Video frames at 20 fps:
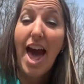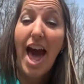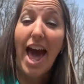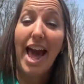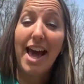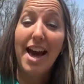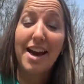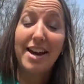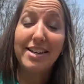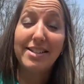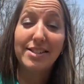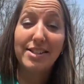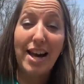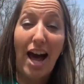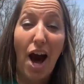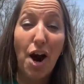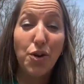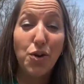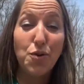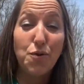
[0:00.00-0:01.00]
And
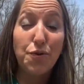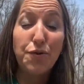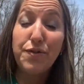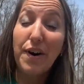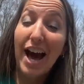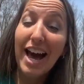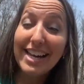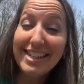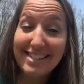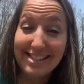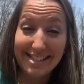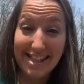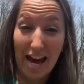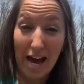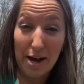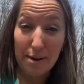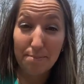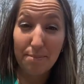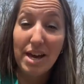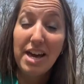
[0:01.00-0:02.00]
how you find
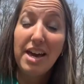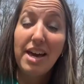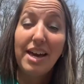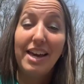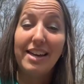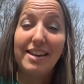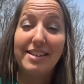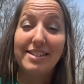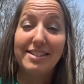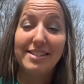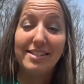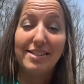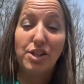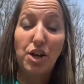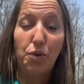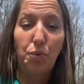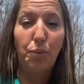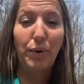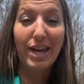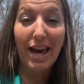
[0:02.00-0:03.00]
them is,
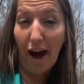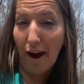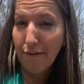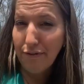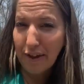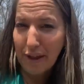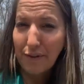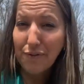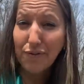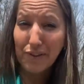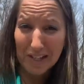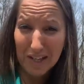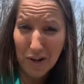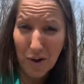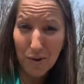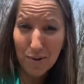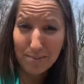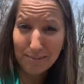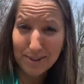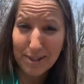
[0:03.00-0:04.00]
we have like flea
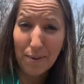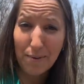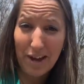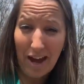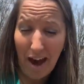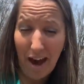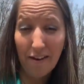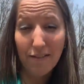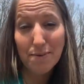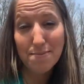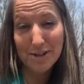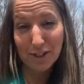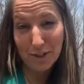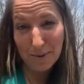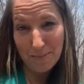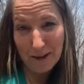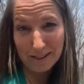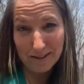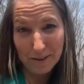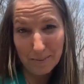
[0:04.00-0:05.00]
combs that we have at
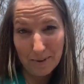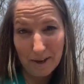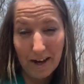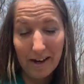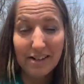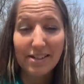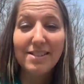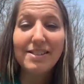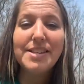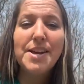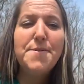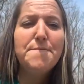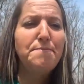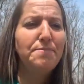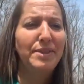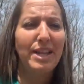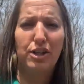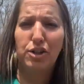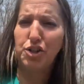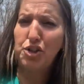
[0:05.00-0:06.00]
Mission Pet Supplies
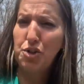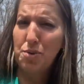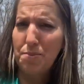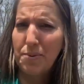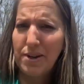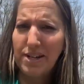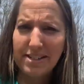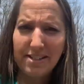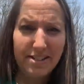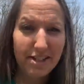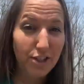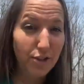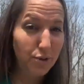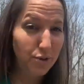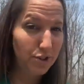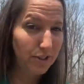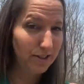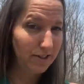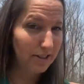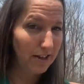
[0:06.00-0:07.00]
that are super easy.
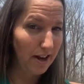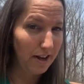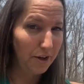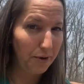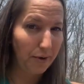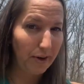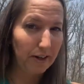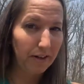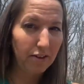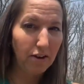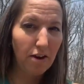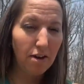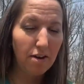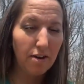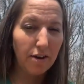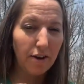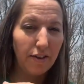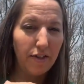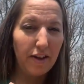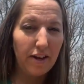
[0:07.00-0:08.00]
You just slide it right
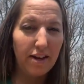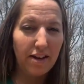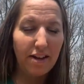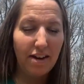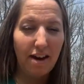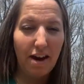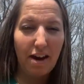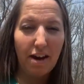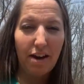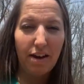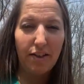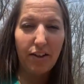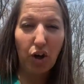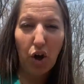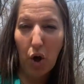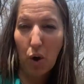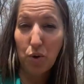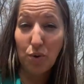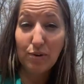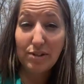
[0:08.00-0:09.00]
along the
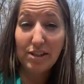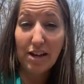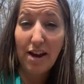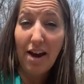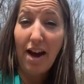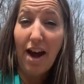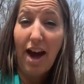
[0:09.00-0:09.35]
coat.